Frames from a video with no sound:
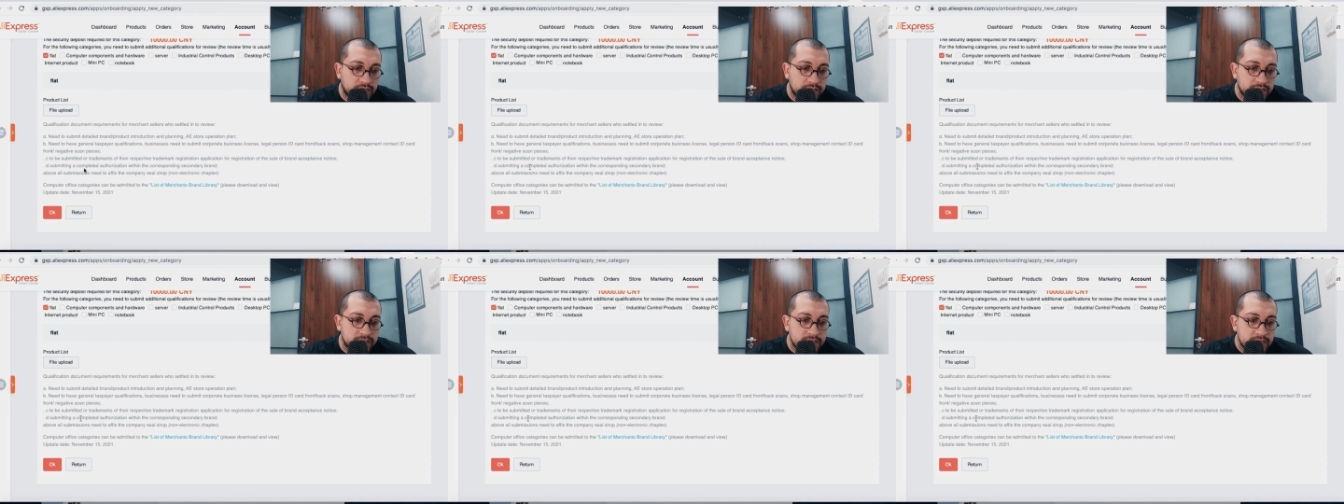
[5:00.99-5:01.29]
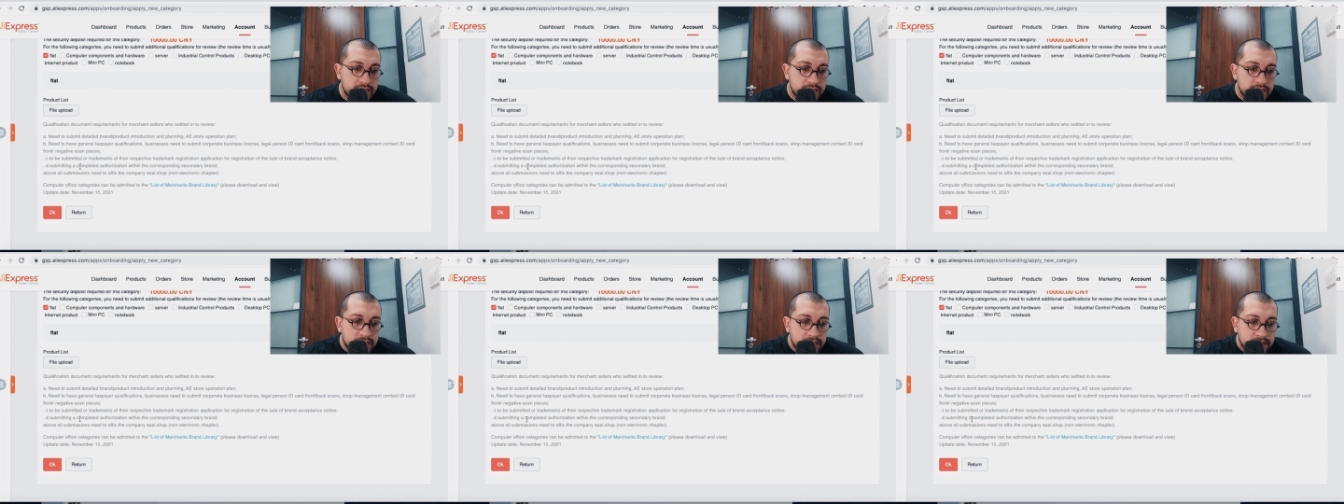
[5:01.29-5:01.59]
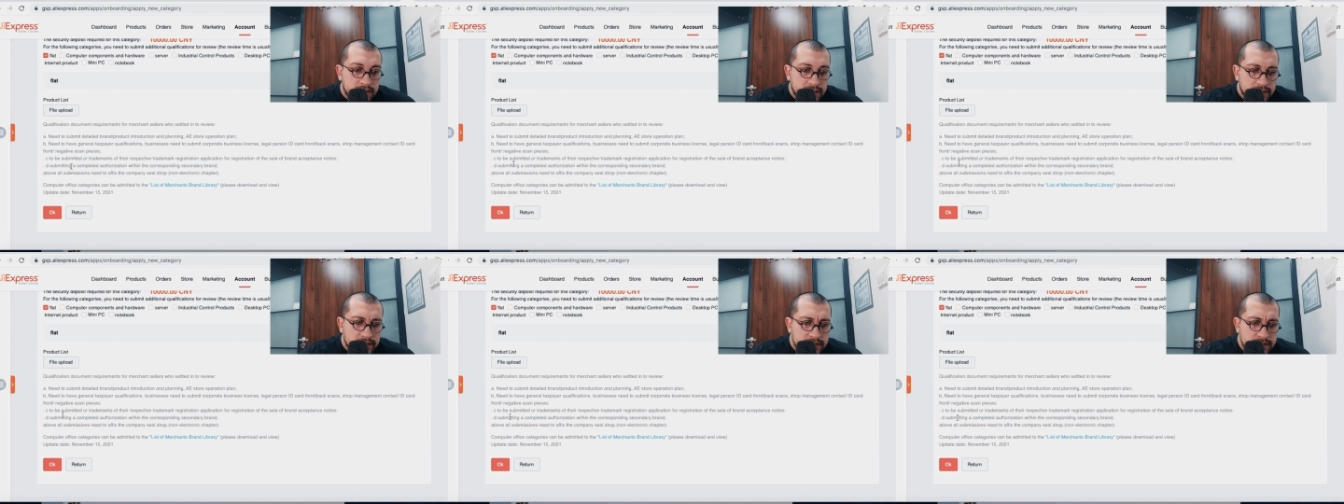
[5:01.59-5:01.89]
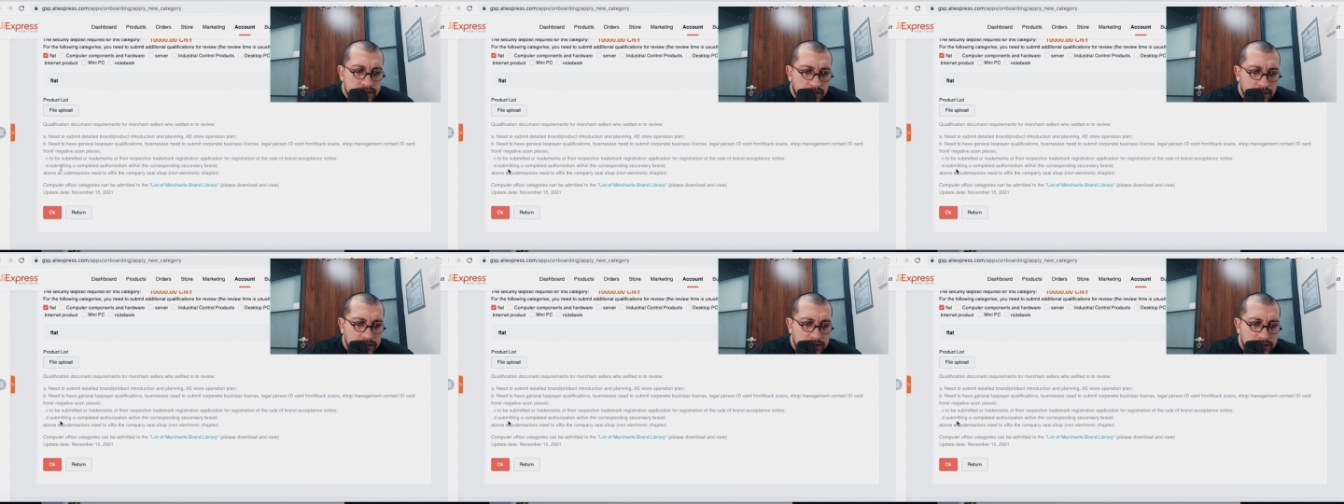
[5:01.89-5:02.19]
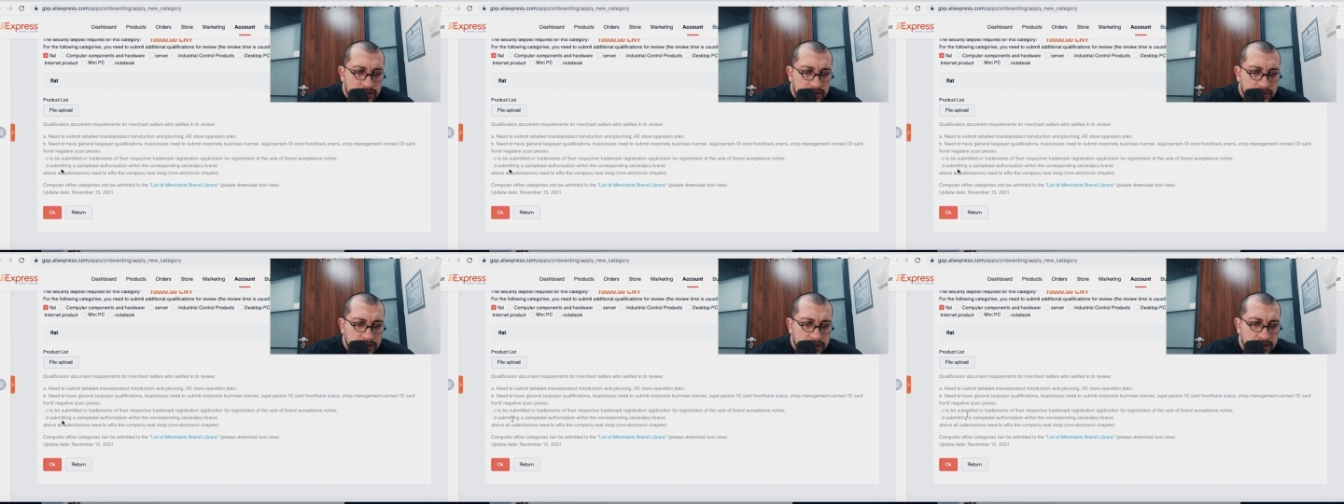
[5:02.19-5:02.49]
And there is
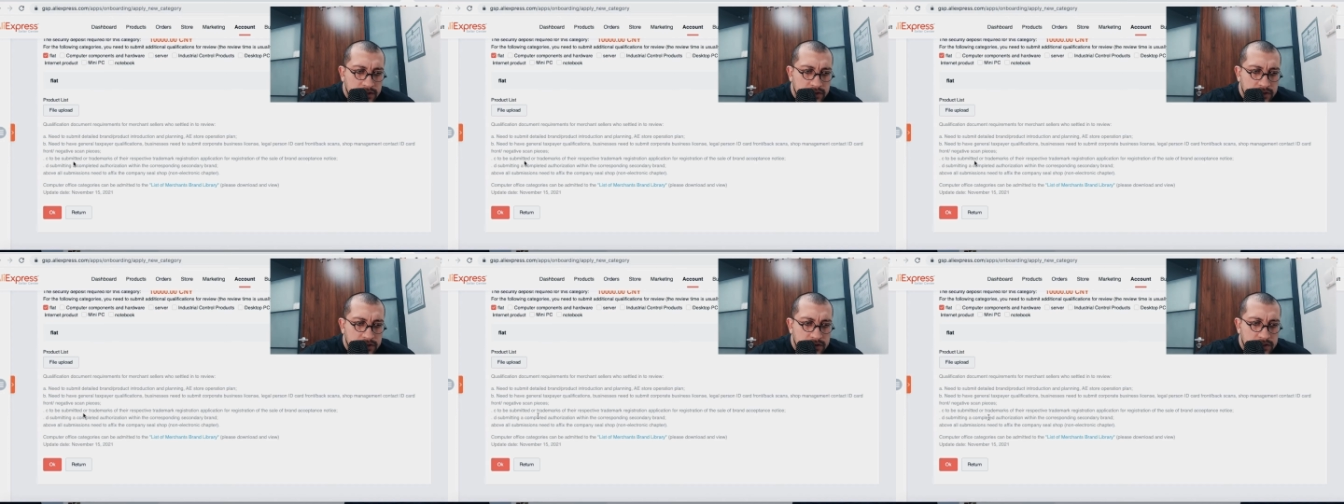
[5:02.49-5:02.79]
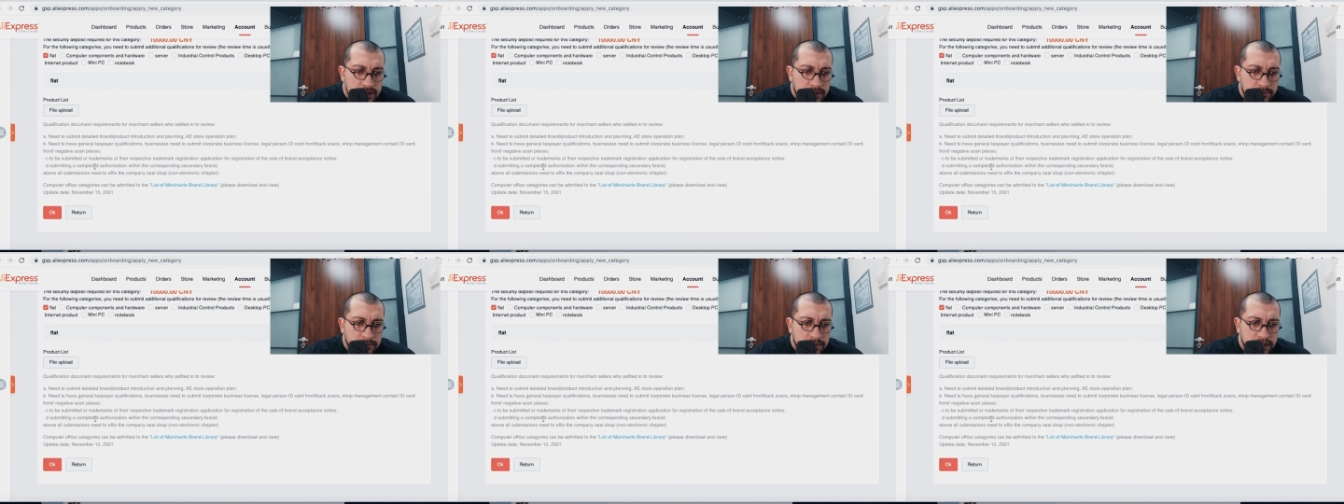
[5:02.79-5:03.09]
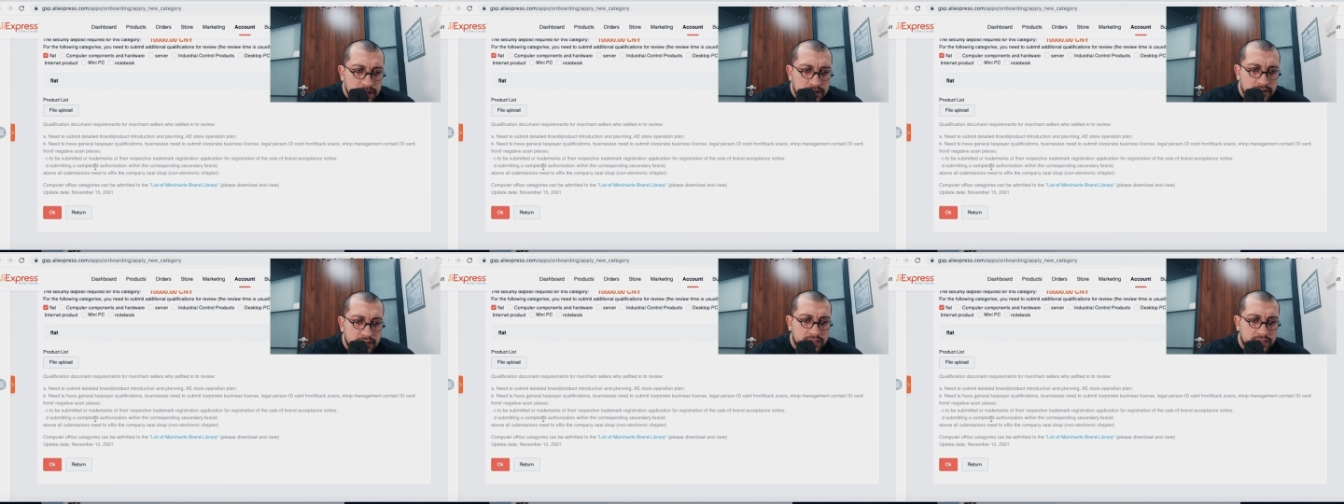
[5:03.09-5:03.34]
also a need to submit a